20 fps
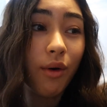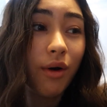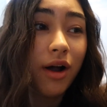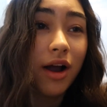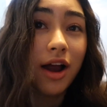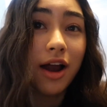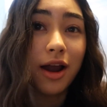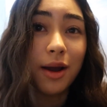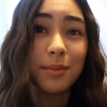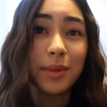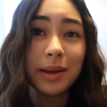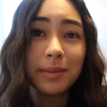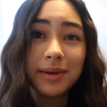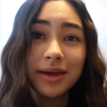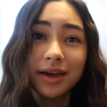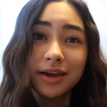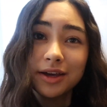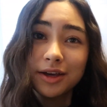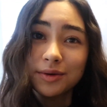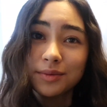Or
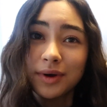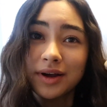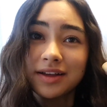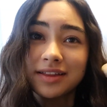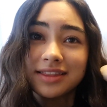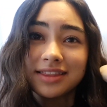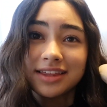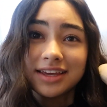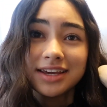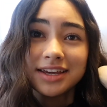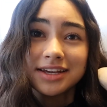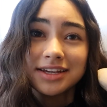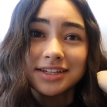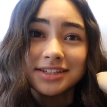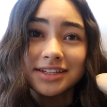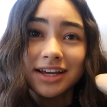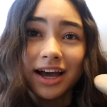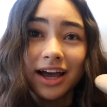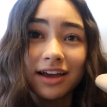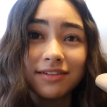maybe I could wear
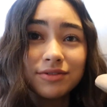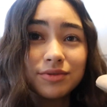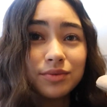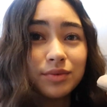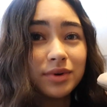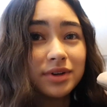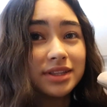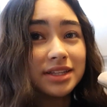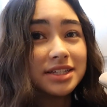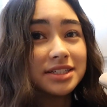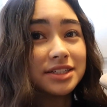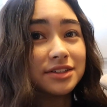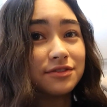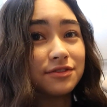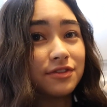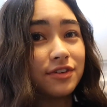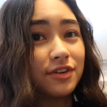these. I haven't worn these in